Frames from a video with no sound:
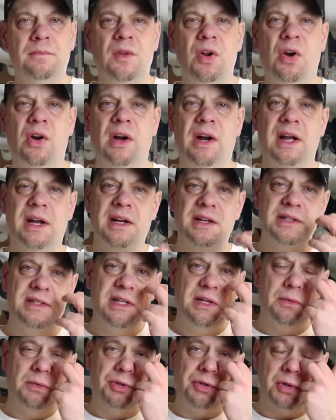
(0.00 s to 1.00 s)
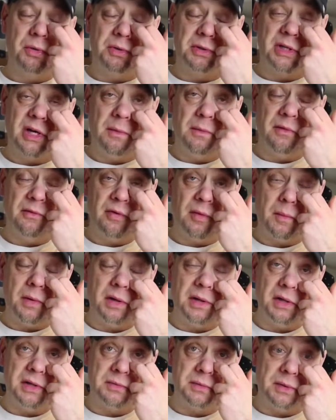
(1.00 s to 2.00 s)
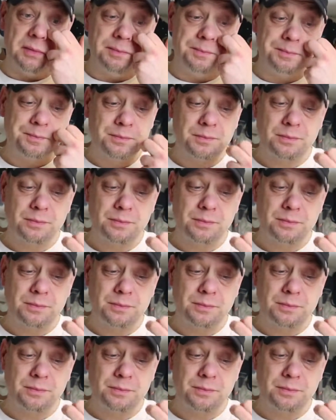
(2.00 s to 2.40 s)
All right, I can see where Joe was coming from on this one.